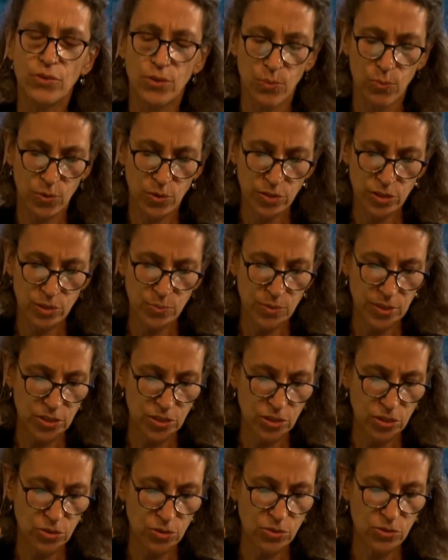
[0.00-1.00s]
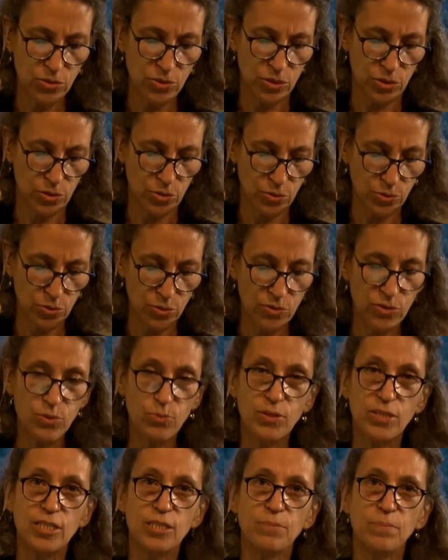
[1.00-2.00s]
the words we choose, the
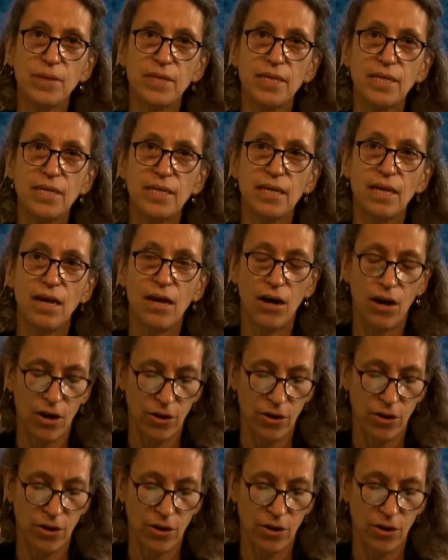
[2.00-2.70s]
truths we speak,